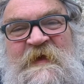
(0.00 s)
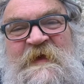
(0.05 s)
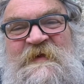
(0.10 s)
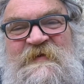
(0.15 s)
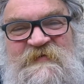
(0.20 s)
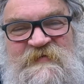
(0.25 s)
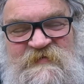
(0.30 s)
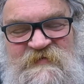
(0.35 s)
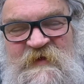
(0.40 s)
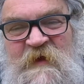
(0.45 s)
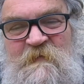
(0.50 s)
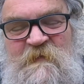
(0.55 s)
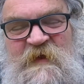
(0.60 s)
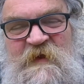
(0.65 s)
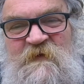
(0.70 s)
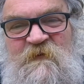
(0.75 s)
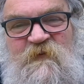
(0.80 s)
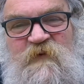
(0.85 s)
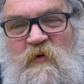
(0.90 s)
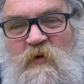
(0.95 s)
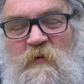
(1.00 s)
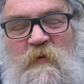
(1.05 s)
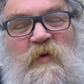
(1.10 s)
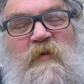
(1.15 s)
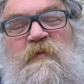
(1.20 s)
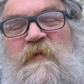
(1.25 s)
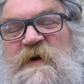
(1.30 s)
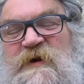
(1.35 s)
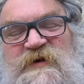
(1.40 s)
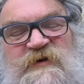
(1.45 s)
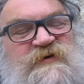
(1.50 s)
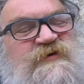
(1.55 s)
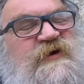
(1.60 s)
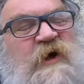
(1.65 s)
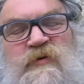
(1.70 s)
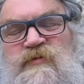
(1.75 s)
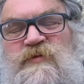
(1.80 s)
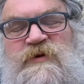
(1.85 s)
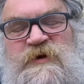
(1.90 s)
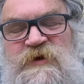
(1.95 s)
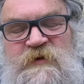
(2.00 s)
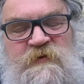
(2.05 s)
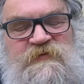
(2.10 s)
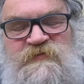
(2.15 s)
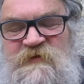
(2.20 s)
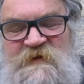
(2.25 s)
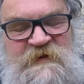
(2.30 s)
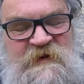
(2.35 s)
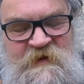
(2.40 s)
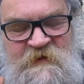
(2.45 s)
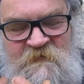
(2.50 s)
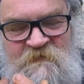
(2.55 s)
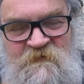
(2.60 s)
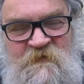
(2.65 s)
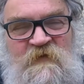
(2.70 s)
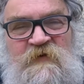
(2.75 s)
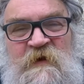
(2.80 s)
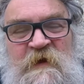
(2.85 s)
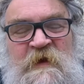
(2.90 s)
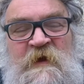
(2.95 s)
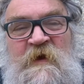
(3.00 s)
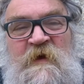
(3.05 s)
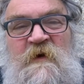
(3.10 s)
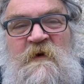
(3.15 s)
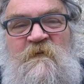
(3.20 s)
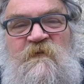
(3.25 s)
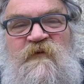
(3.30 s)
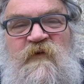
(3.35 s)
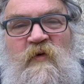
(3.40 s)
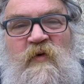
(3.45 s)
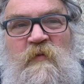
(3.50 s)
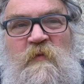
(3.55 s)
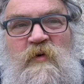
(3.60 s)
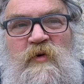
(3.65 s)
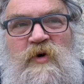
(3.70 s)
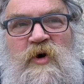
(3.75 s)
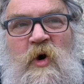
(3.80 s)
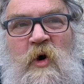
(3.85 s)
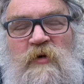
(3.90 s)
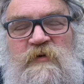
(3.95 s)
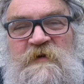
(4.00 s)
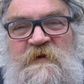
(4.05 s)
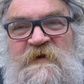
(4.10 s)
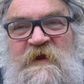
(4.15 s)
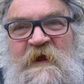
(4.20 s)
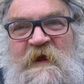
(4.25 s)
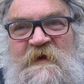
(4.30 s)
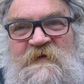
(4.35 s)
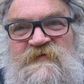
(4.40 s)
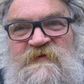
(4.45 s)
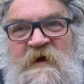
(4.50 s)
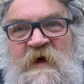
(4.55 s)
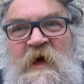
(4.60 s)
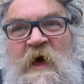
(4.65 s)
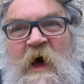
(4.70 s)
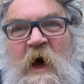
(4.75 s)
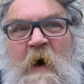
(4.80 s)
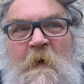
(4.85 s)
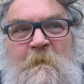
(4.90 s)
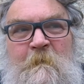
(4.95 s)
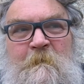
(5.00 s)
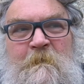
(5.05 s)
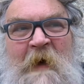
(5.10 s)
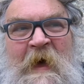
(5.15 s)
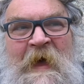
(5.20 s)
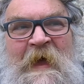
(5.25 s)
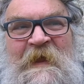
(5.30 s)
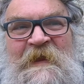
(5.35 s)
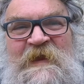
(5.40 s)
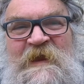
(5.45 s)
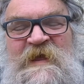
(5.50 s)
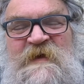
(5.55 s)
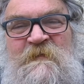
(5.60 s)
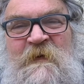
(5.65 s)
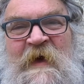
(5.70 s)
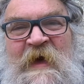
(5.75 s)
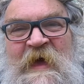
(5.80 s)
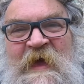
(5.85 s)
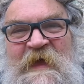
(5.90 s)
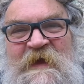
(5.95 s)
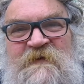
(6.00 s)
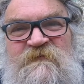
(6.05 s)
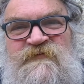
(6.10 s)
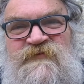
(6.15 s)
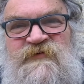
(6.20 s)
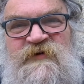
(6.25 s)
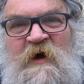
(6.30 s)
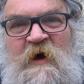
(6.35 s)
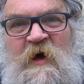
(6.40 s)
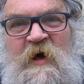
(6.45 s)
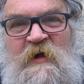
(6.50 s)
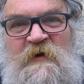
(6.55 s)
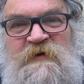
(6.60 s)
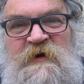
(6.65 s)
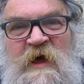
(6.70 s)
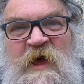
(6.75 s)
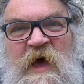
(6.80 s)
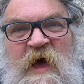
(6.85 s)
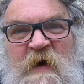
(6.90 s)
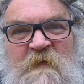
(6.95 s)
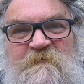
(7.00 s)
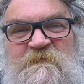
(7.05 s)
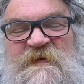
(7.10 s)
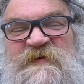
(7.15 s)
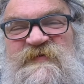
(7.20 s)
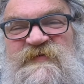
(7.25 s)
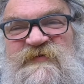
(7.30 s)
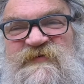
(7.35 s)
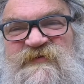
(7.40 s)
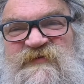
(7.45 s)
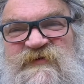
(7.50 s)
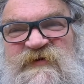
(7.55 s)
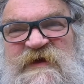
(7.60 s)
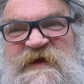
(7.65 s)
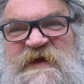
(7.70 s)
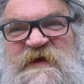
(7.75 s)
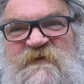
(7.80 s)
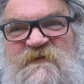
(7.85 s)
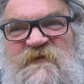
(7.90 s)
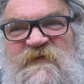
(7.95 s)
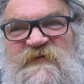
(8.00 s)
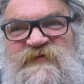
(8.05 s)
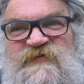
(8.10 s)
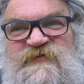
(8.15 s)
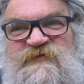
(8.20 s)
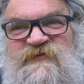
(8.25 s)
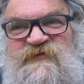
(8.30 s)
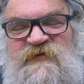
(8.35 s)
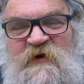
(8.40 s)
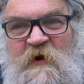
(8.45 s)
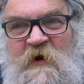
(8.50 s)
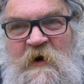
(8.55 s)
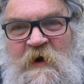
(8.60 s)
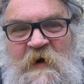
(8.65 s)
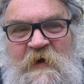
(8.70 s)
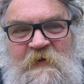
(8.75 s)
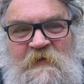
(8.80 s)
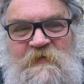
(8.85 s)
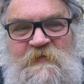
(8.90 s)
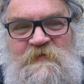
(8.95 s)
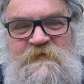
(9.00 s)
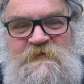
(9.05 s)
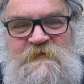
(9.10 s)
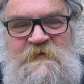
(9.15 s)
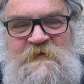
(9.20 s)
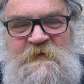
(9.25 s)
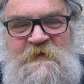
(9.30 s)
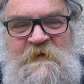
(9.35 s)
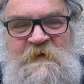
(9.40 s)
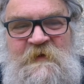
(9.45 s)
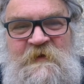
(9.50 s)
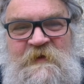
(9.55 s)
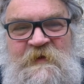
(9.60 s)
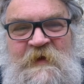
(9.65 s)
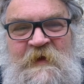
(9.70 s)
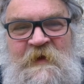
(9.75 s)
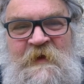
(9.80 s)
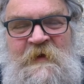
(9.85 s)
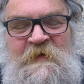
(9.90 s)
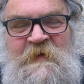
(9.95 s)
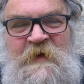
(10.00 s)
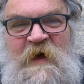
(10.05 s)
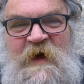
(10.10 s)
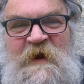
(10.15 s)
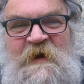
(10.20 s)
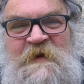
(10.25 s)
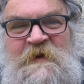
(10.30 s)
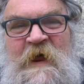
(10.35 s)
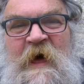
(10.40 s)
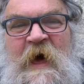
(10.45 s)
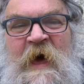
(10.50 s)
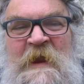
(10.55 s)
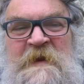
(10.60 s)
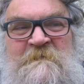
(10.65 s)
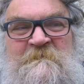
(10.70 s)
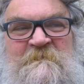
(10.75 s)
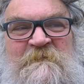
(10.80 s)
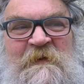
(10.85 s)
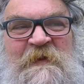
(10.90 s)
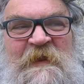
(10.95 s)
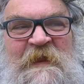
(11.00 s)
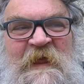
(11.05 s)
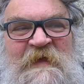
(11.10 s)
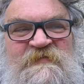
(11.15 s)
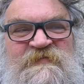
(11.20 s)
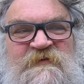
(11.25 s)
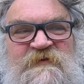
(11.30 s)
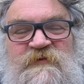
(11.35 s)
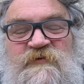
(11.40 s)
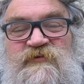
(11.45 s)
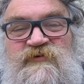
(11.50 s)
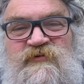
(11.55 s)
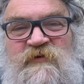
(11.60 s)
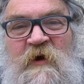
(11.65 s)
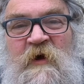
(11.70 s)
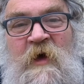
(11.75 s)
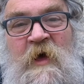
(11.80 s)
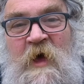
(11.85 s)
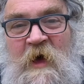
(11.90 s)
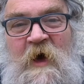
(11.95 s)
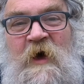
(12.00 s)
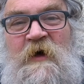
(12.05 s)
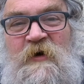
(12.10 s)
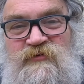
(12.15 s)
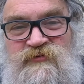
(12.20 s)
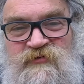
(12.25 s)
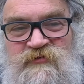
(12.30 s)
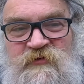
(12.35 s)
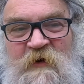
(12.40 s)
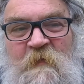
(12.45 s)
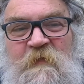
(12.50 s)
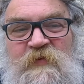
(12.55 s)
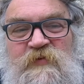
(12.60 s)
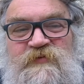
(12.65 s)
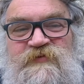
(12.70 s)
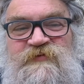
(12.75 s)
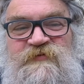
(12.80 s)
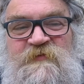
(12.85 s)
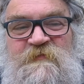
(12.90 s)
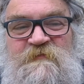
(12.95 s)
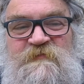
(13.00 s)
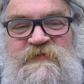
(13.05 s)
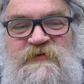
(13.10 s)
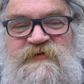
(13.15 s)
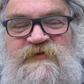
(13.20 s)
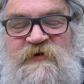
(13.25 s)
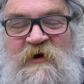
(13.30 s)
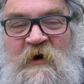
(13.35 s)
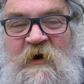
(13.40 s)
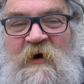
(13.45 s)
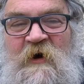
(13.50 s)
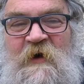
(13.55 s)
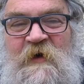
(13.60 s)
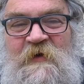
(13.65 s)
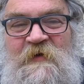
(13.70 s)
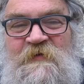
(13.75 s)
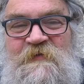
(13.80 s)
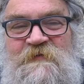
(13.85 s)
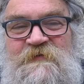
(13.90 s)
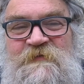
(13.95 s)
semi-formal, but don't use it in a very formal context. A badly behaved child, a mischievous child, yeah, an unpleasant, troublesome child.